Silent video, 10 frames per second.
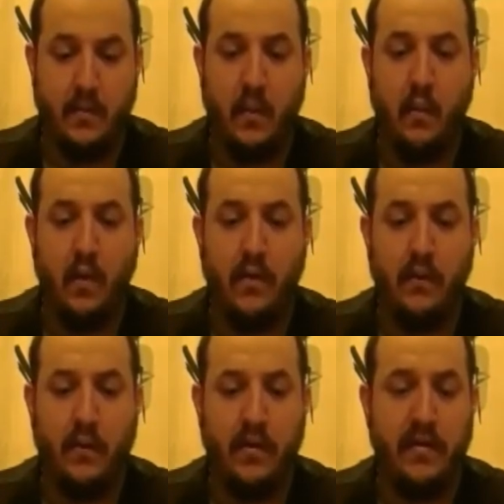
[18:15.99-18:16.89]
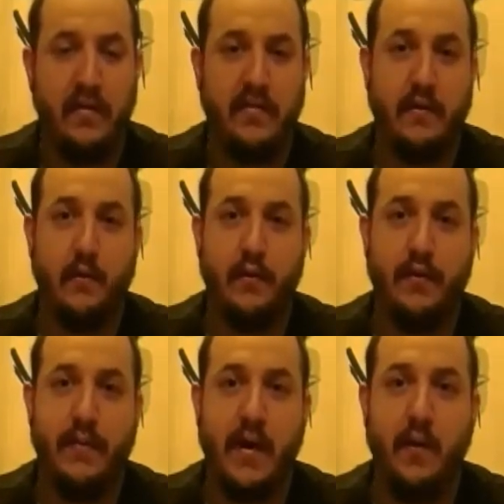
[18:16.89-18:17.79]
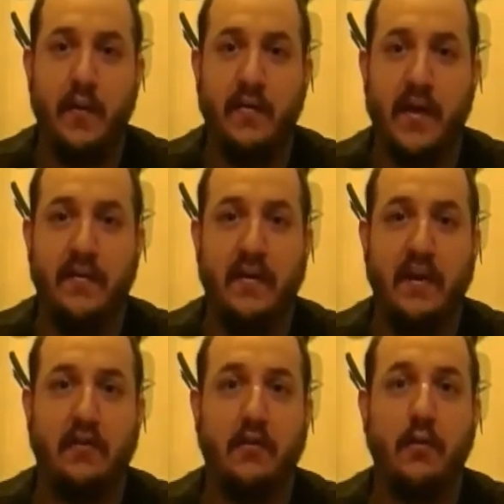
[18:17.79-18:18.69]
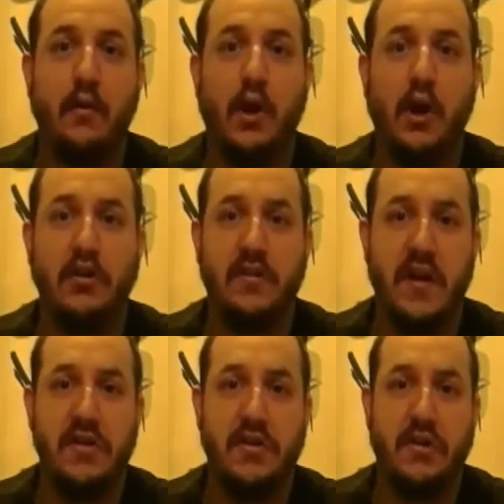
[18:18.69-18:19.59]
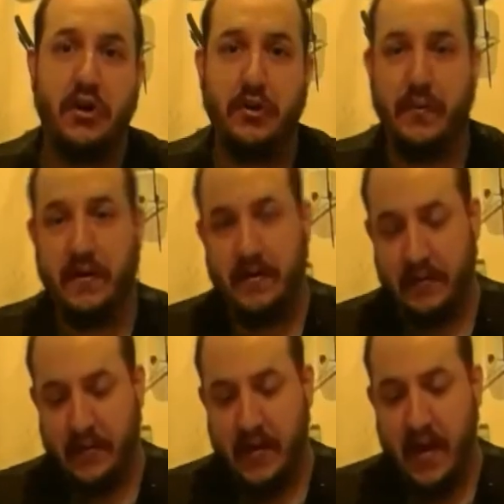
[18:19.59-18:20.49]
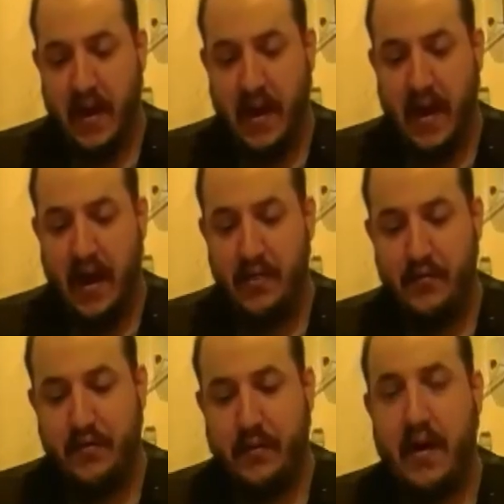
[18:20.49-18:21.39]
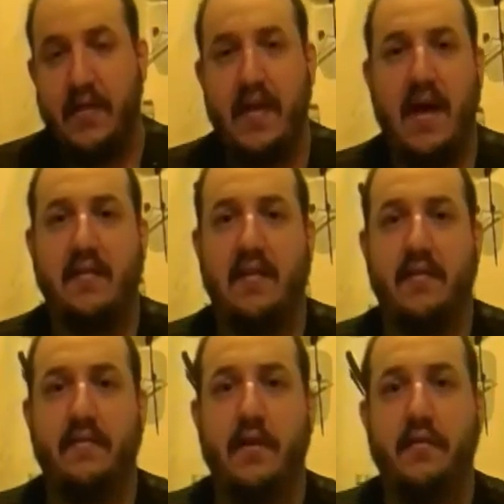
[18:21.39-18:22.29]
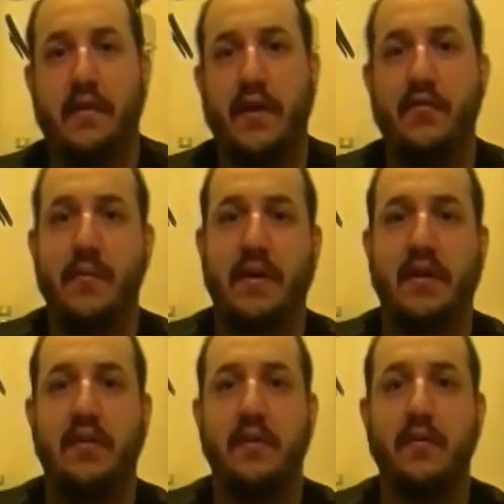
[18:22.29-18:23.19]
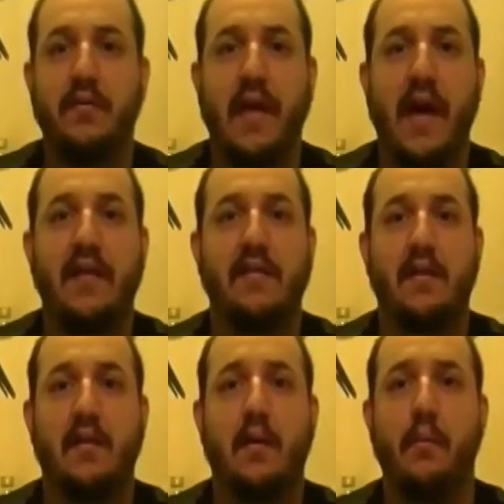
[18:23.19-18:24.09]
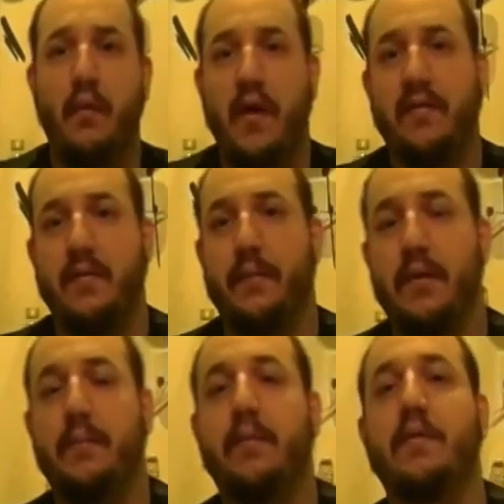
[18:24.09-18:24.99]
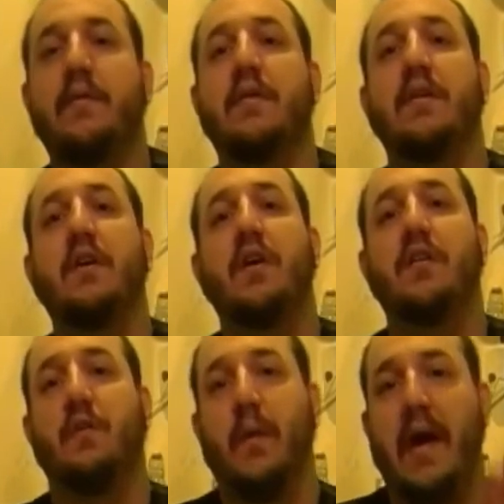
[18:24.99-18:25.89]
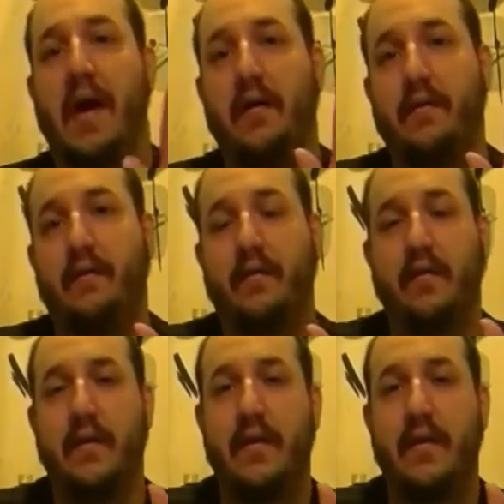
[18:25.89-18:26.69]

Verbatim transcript: what one one of the things they were worried about was having a too large national army, and the reason behind that is that the federal government could use that to oppress the people. So we have